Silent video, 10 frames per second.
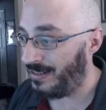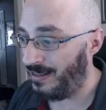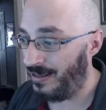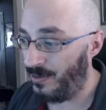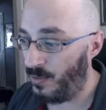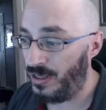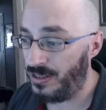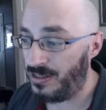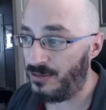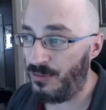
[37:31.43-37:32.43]
the
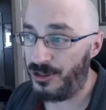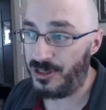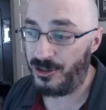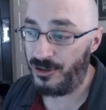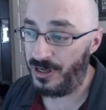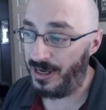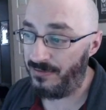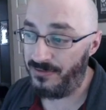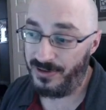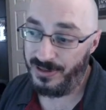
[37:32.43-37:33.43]
wings as much as I should
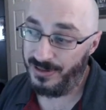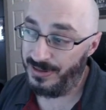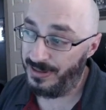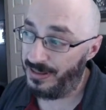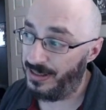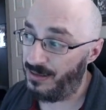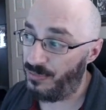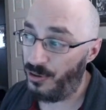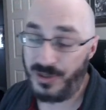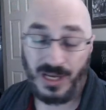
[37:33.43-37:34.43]
have. And
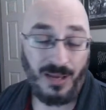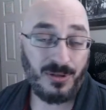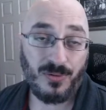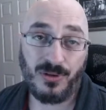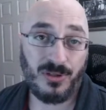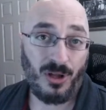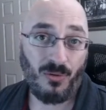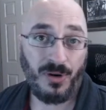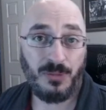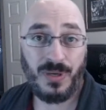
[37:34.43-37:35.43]
both times, it was those
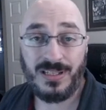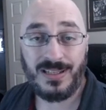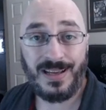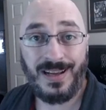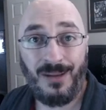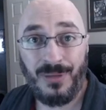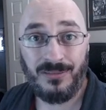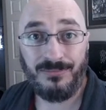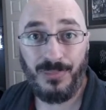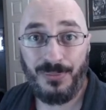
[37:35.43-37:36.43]
long-range pieces that got me,
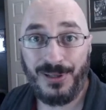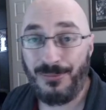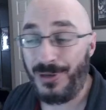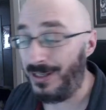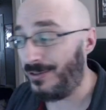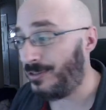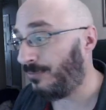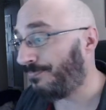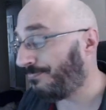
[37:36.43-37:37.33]
bit me in the butt, so...